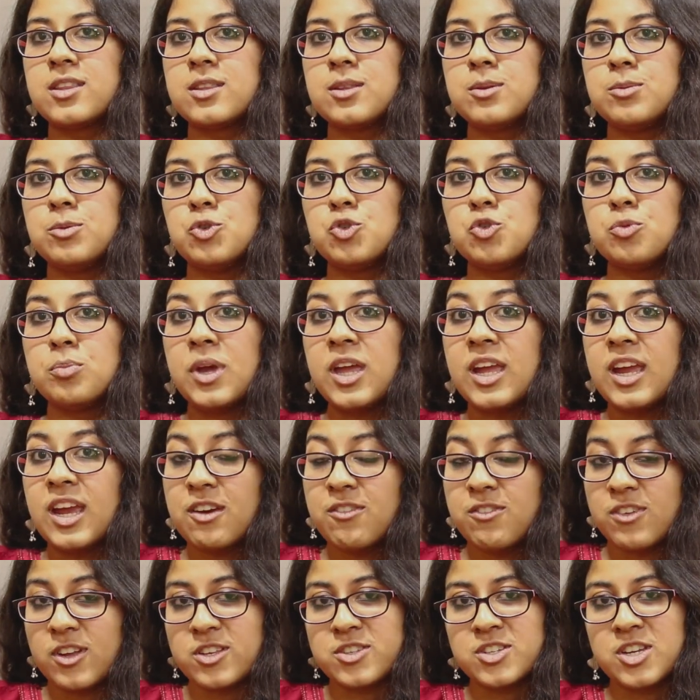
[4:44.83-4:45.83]
You may get
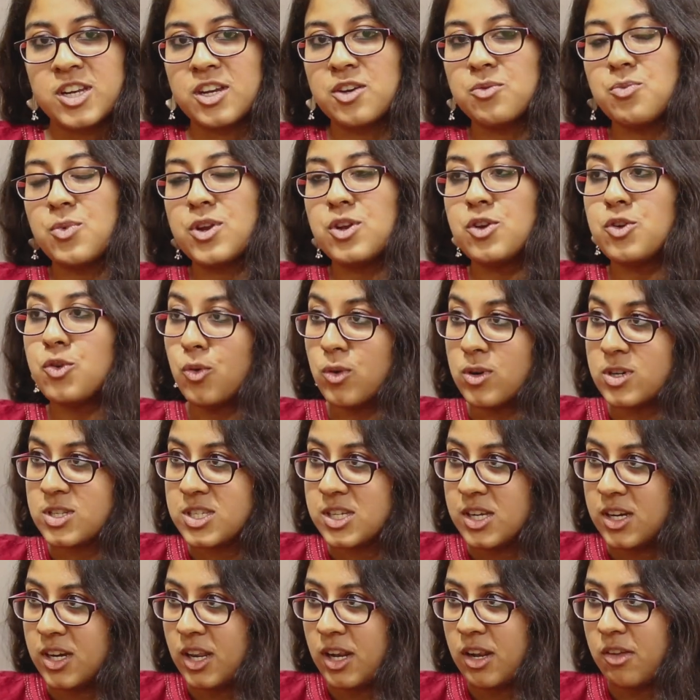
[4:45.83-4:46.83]
frustrated when you don't
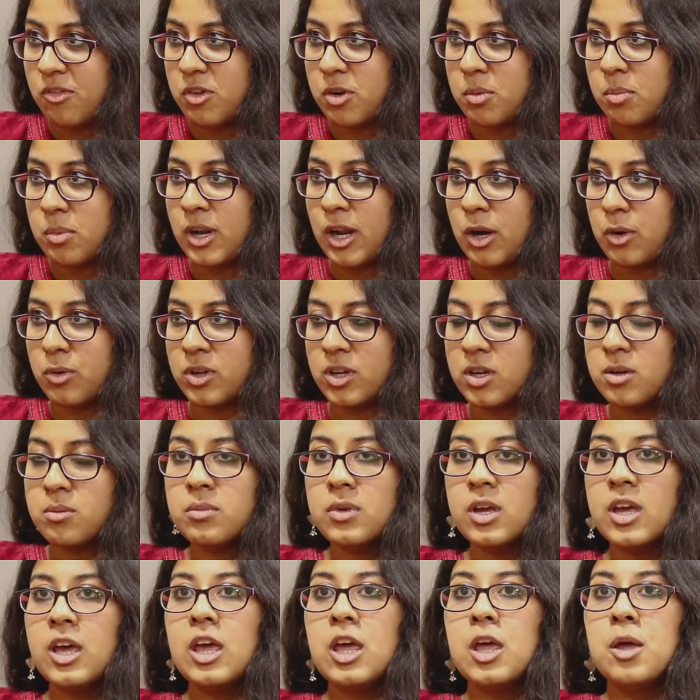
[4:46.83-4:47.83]
see a deliverable outcome.
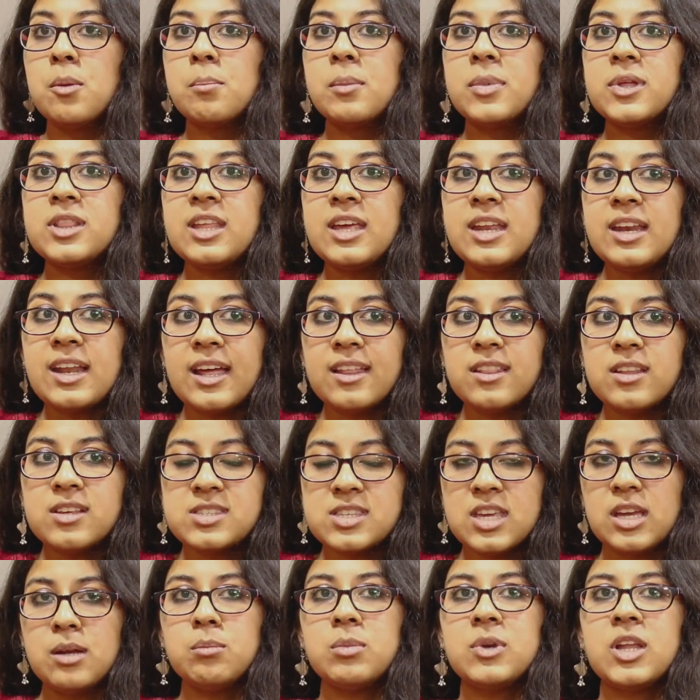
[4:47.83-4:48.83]
But then, at the
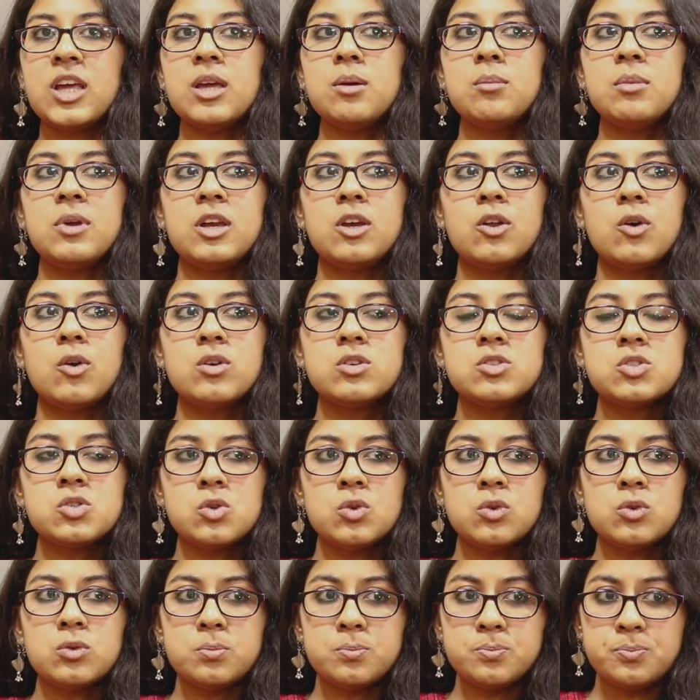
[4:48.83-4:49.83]
same time, it
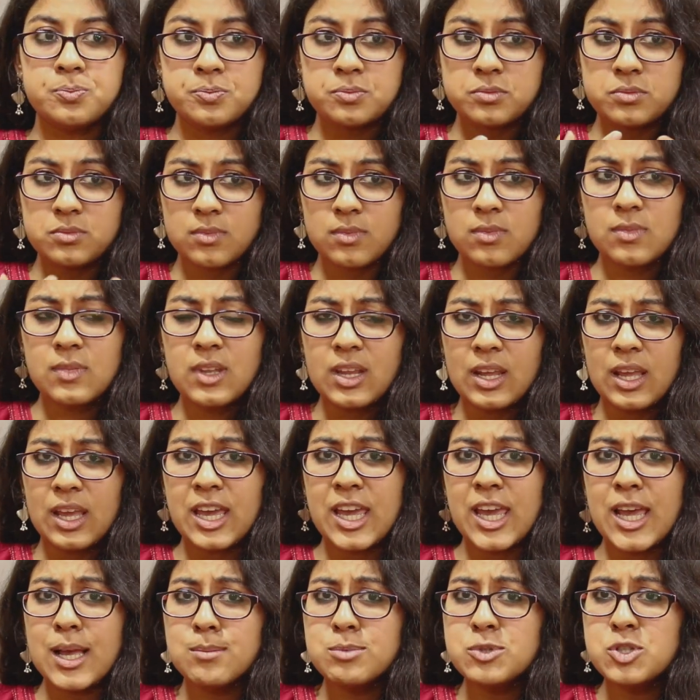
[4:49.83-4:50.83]
also
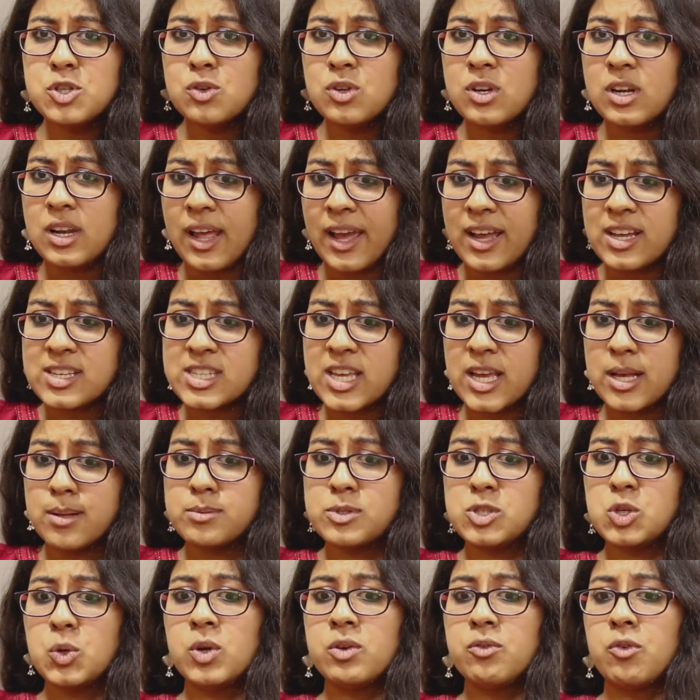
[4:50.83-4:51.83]
helps you
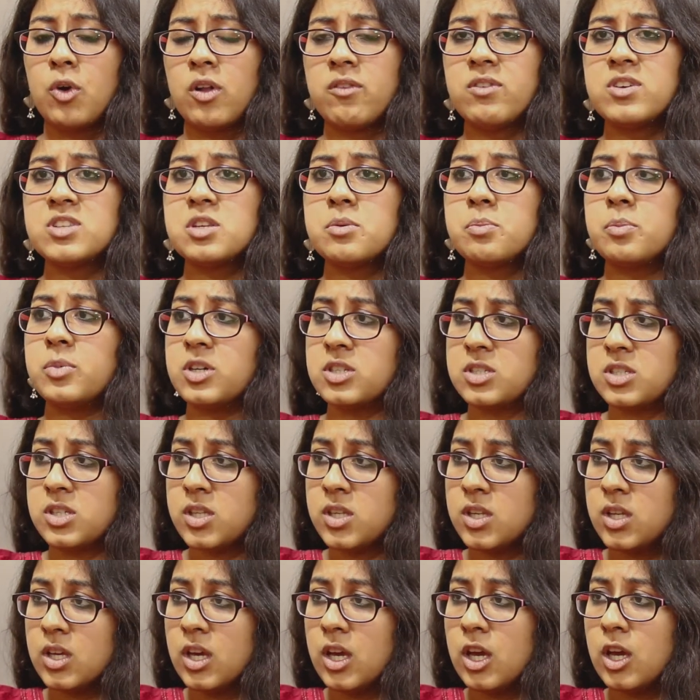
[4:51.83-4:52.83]
evolve as a
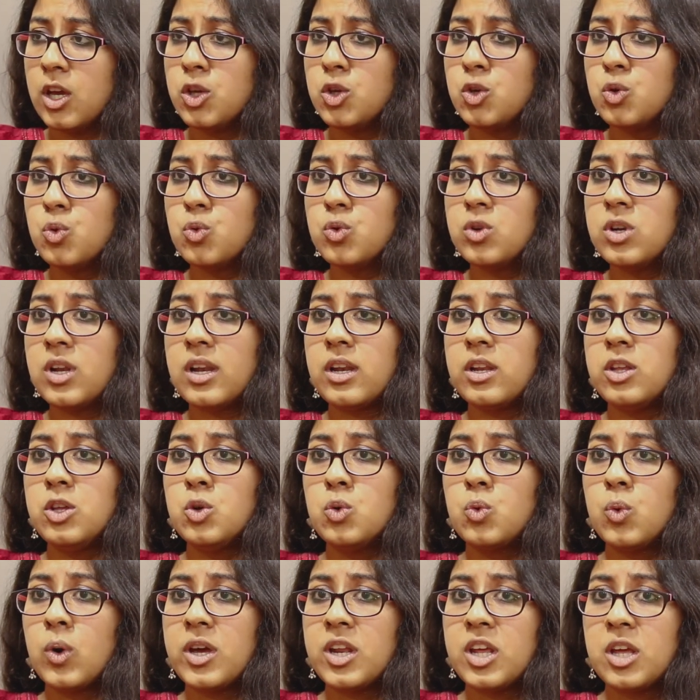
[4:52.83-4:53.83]
person.
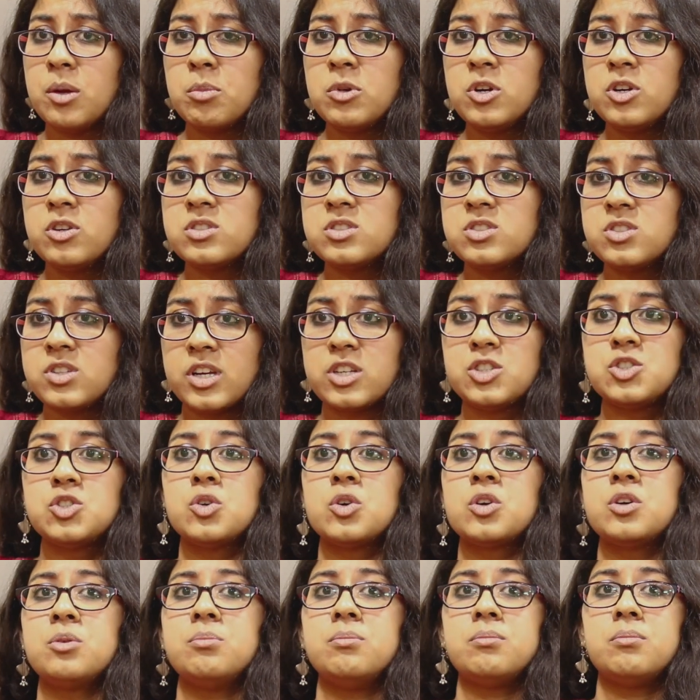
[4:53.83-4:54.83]
You are able to stretch
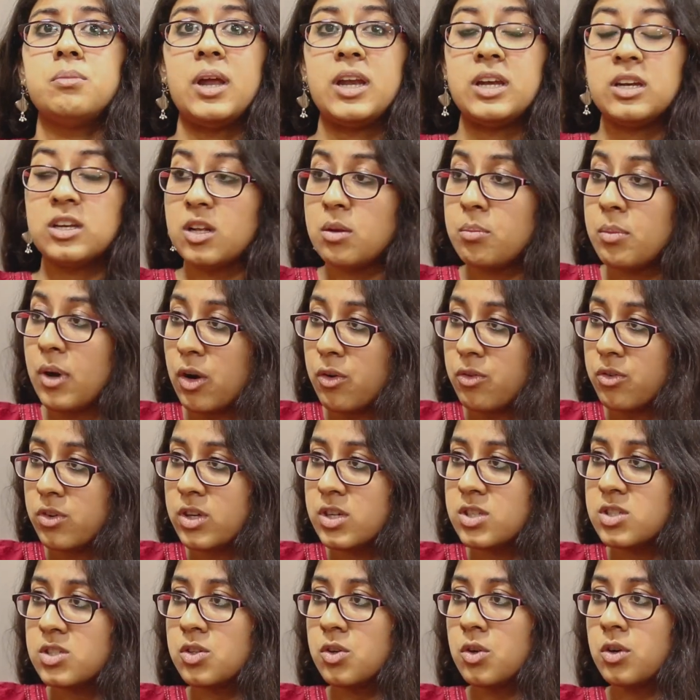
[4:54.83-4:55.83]
your mental
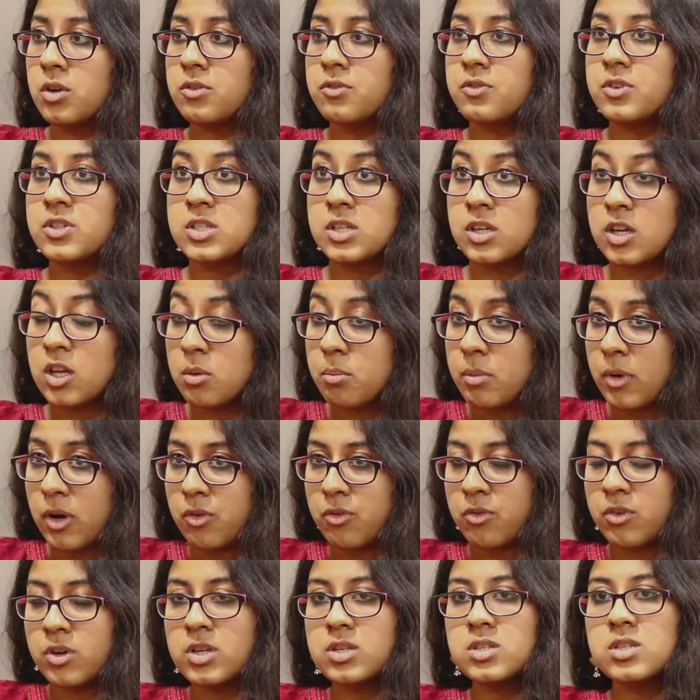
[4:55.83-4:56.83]
boundaries, your physical
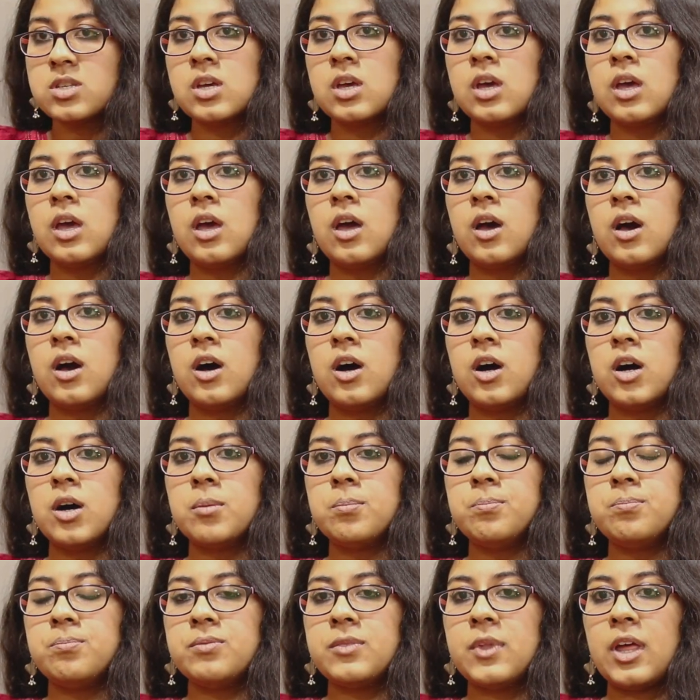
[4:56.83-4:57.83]
boundaries,
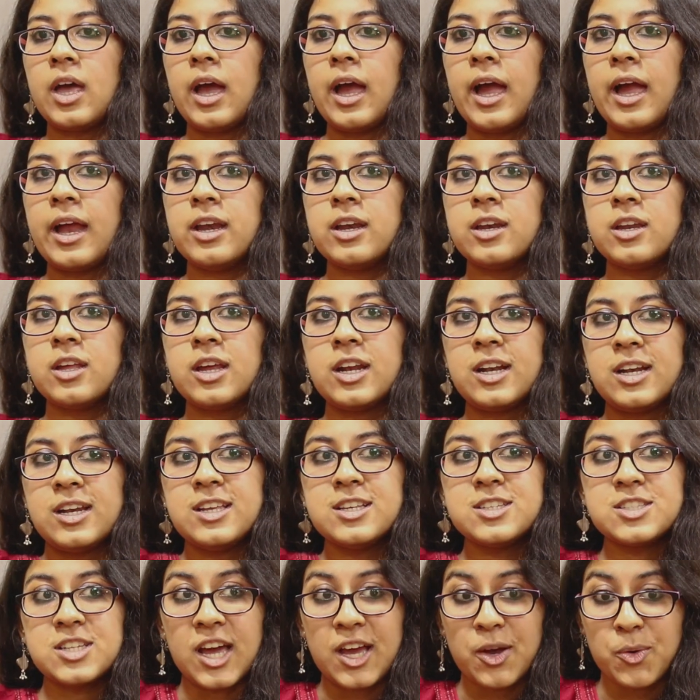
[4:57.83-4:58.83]
and at
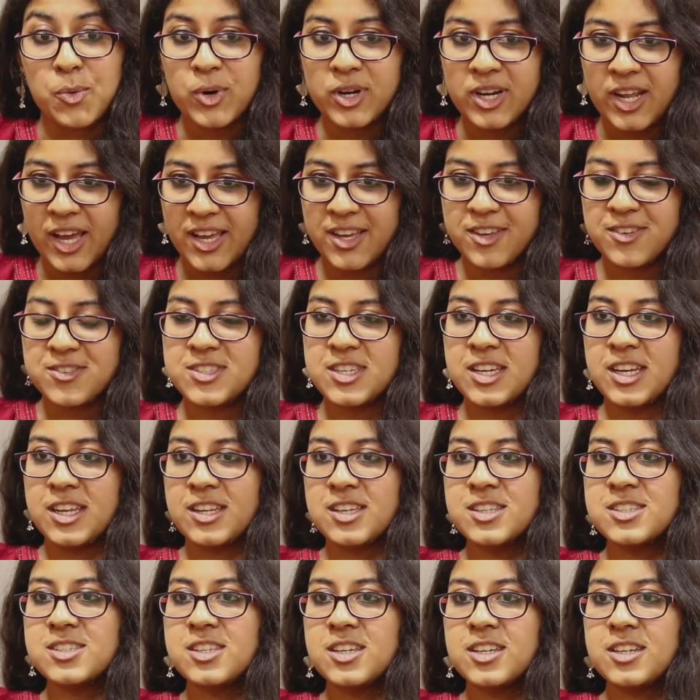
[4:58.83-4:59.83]
least what I have seen
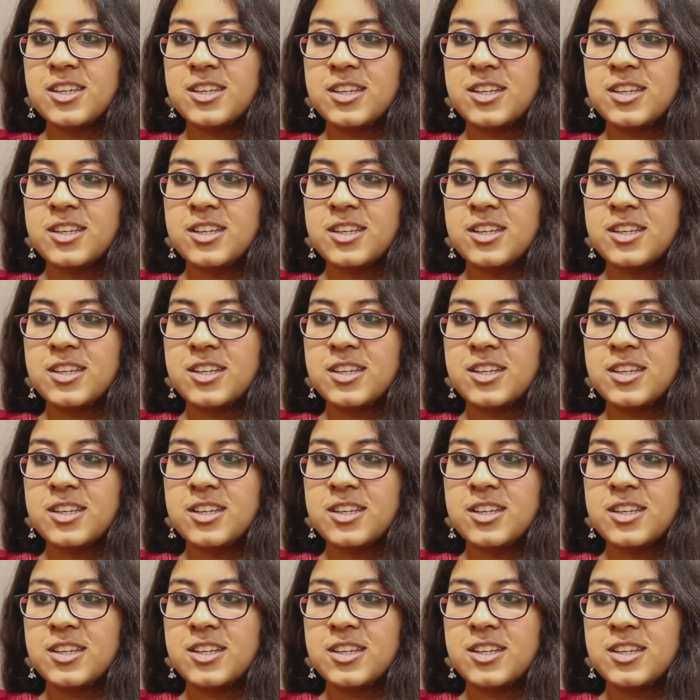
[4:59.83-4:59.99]
is that